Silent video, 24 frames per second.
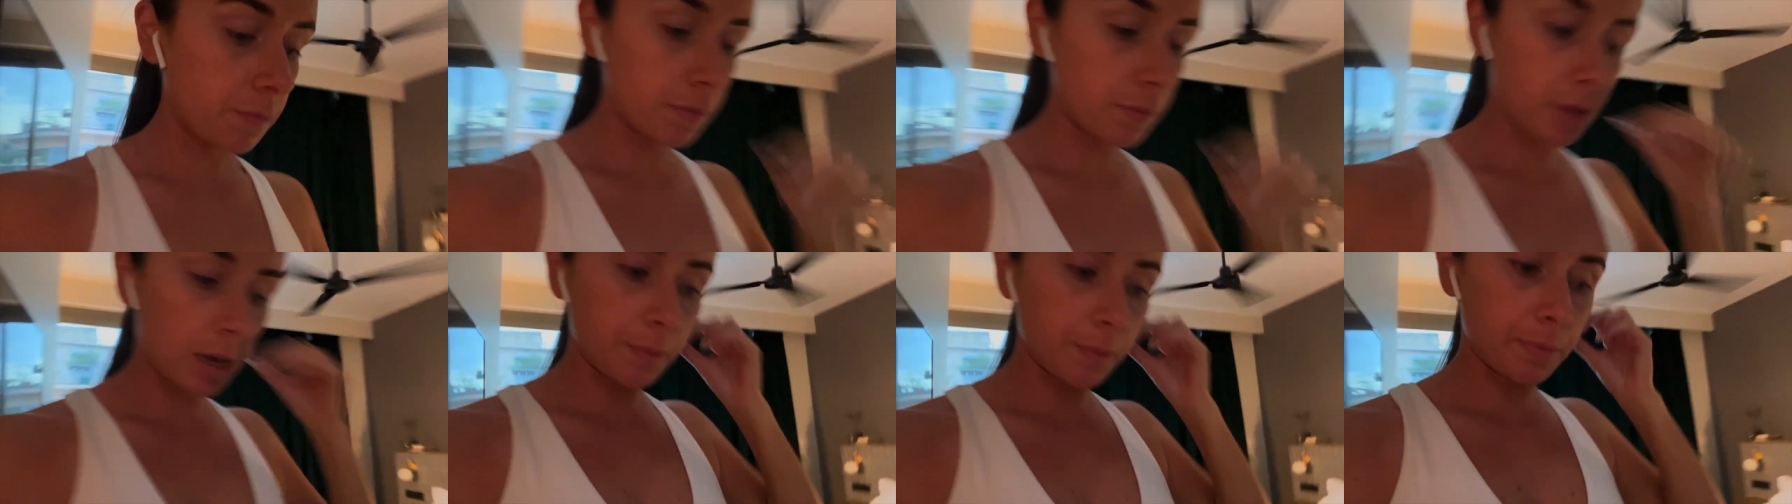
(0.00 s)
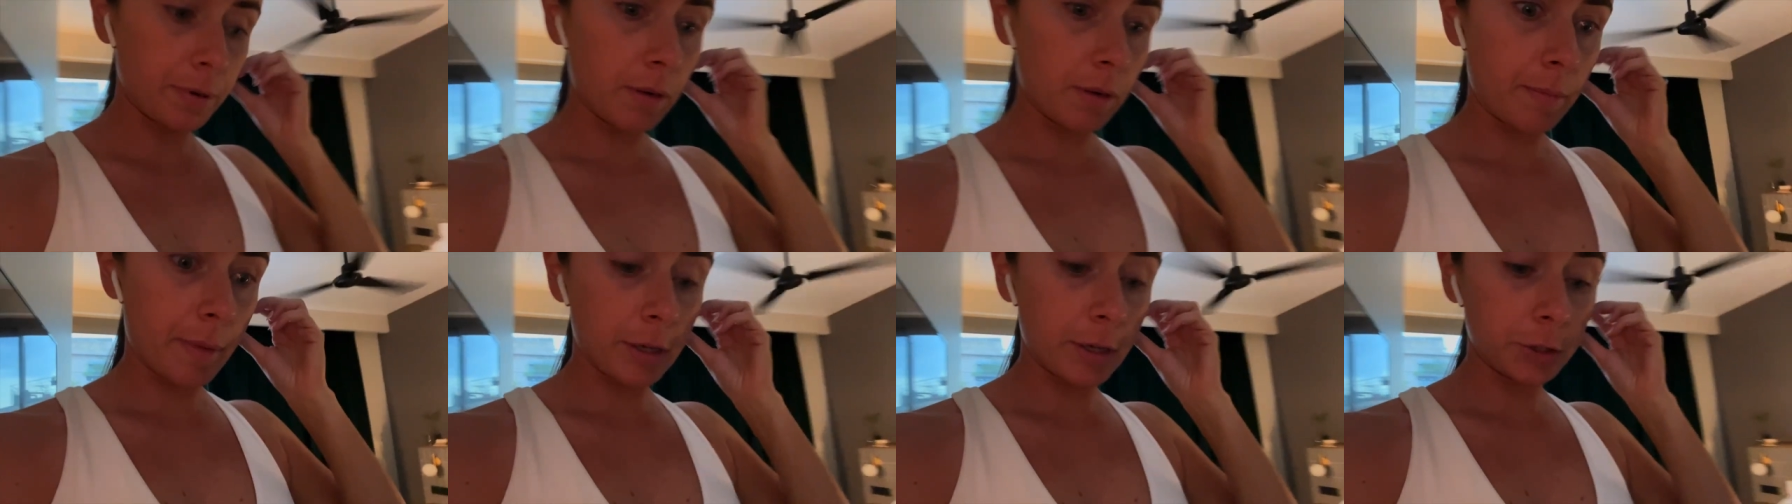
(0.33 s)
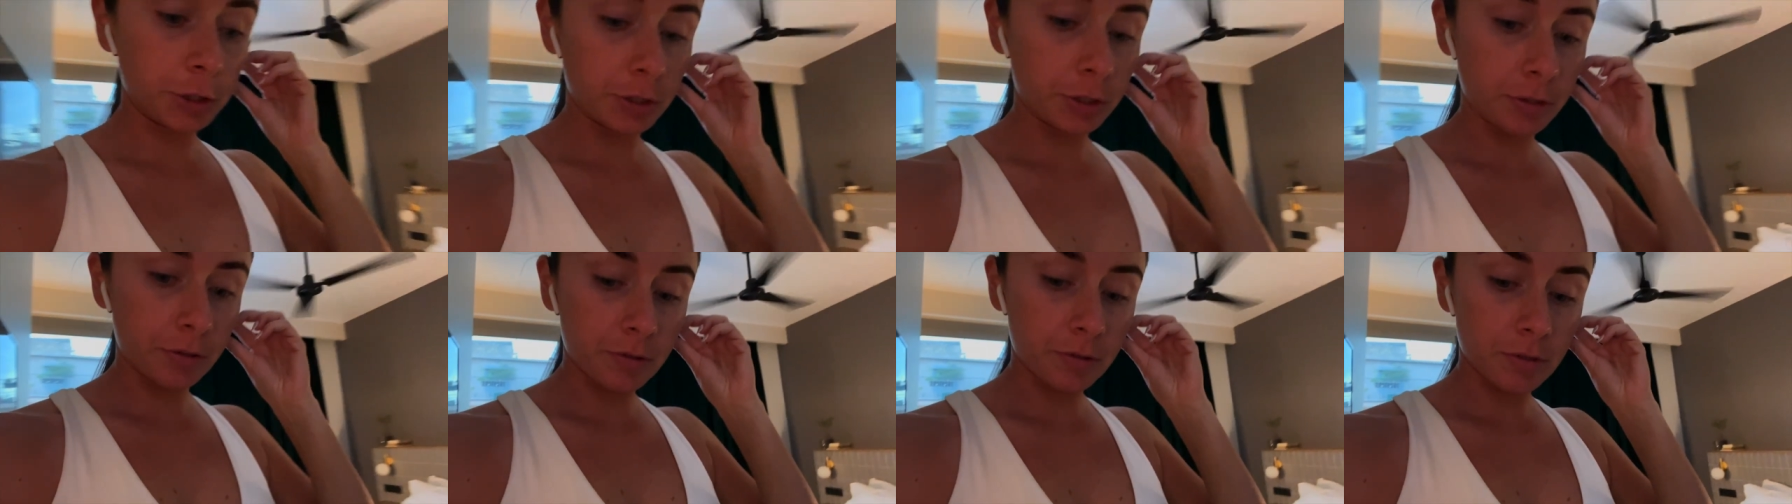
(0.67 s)
gotta put on my
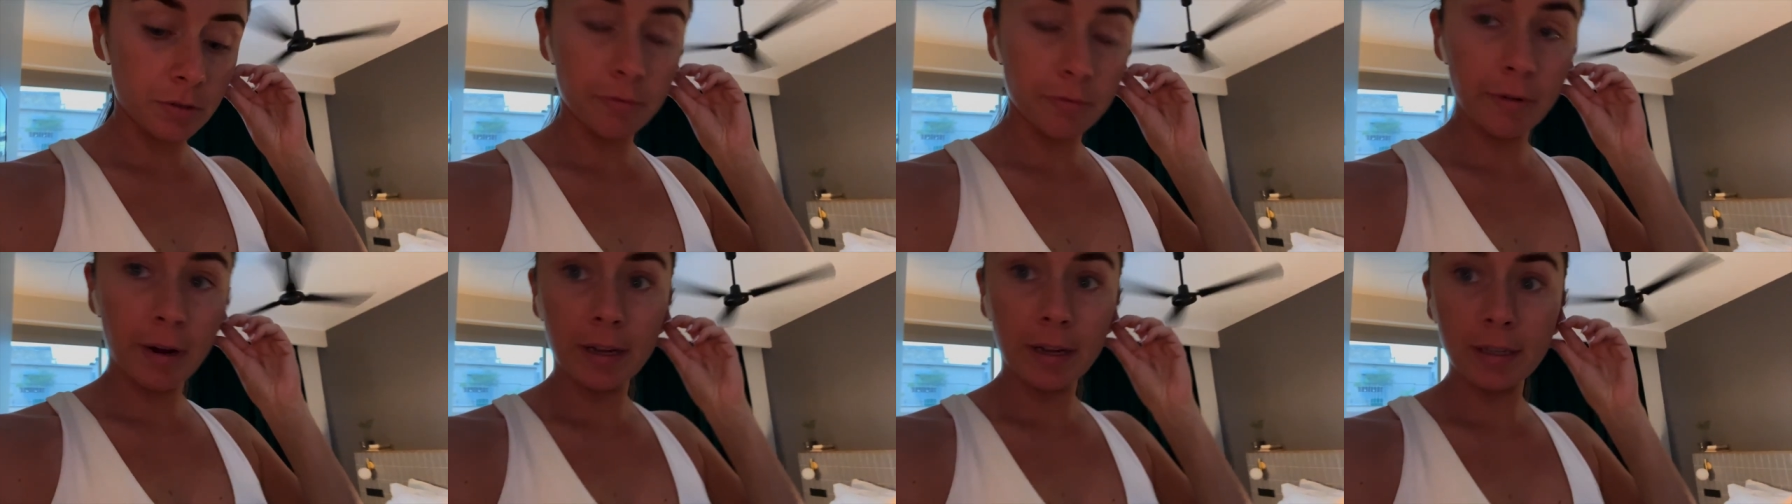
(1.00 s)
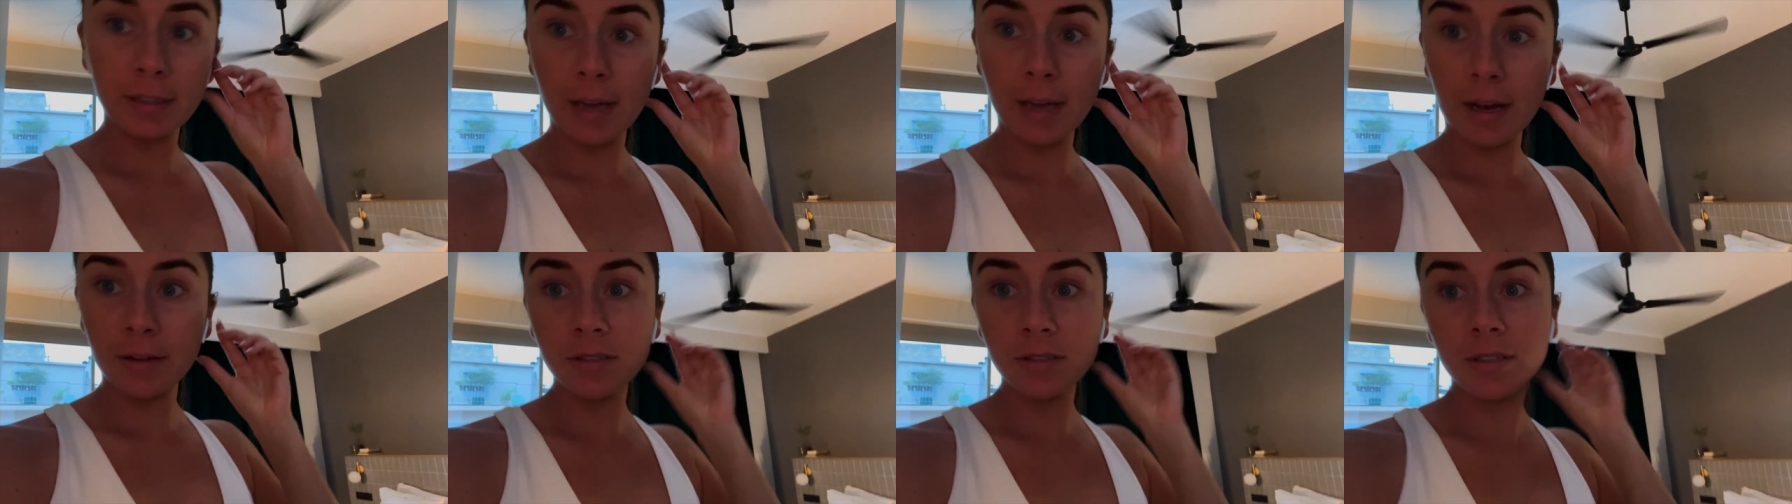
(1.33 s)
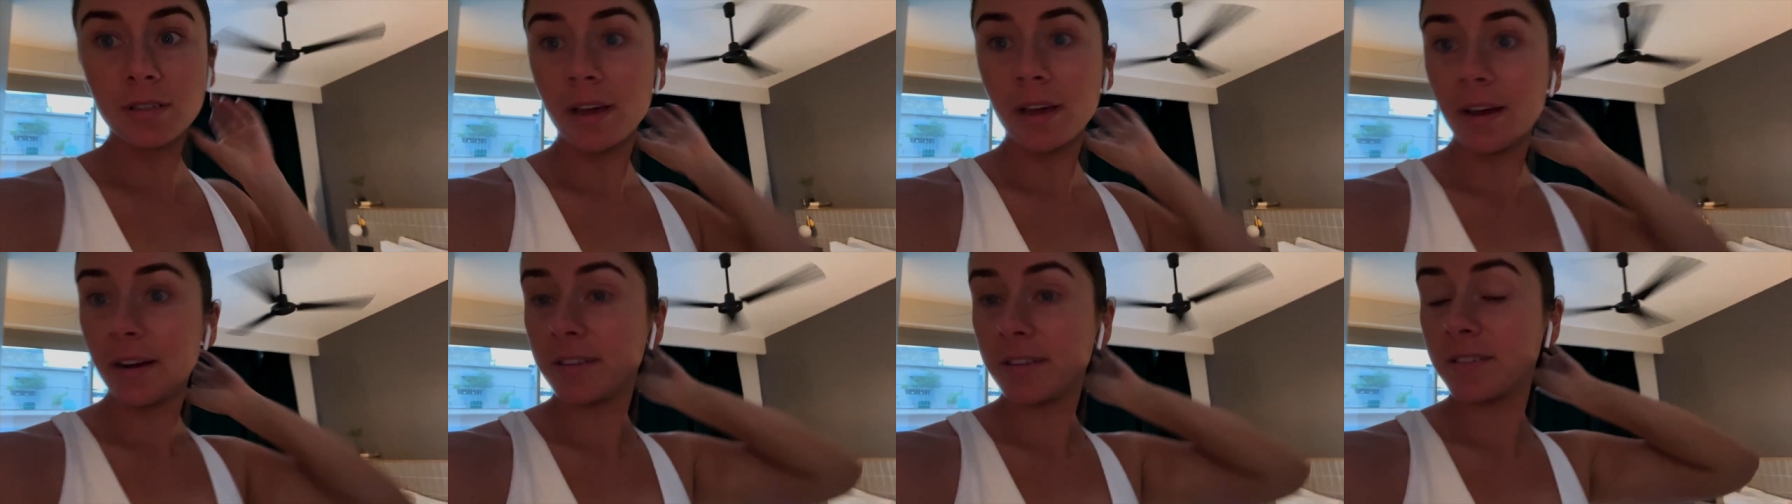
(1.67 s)
shoes, running
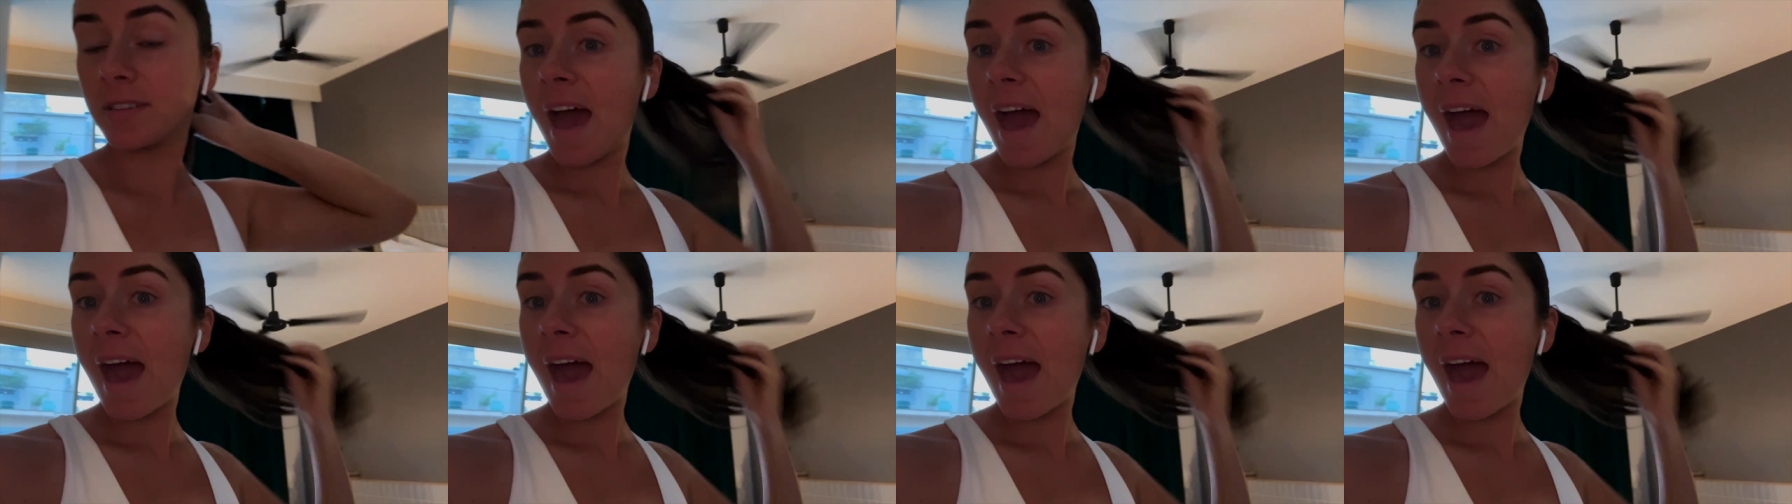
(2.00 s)
downstairs,